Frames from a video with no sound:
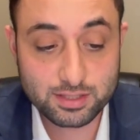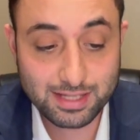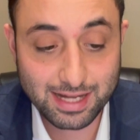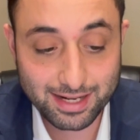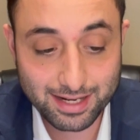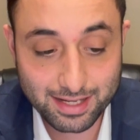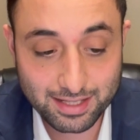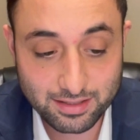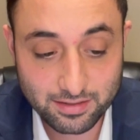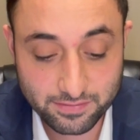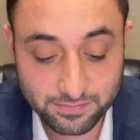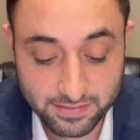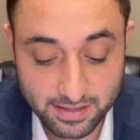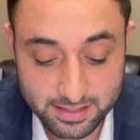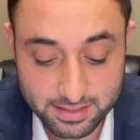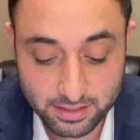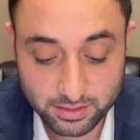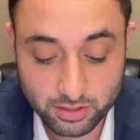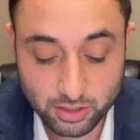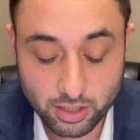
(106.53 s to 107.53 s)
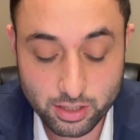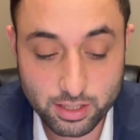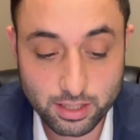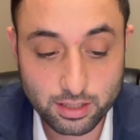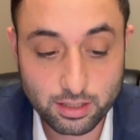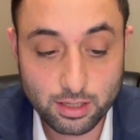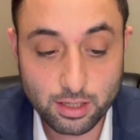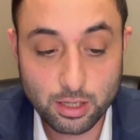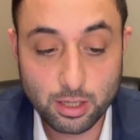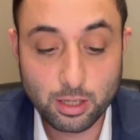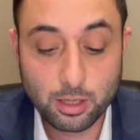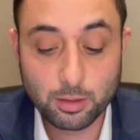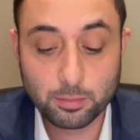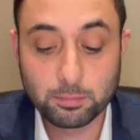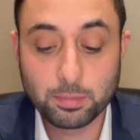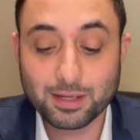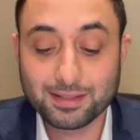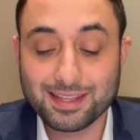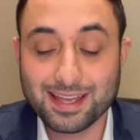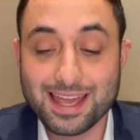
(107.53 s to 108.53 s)
not a defense attorney,
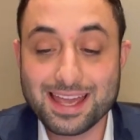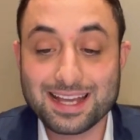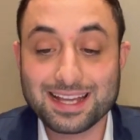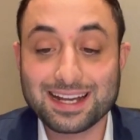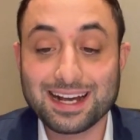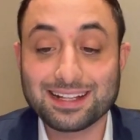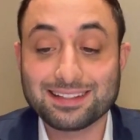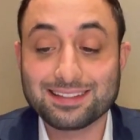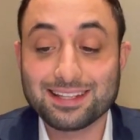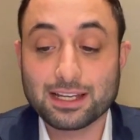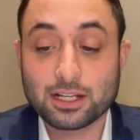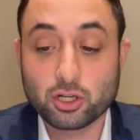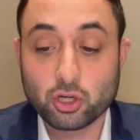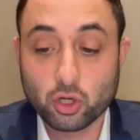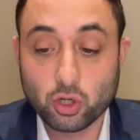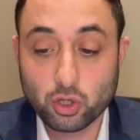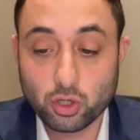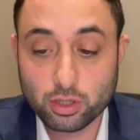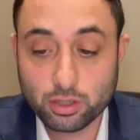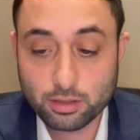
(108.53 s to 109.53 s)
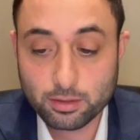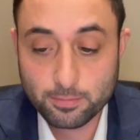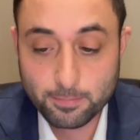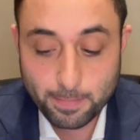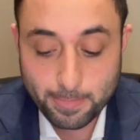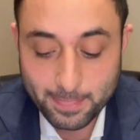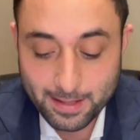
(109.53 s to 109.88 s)
but a kategor.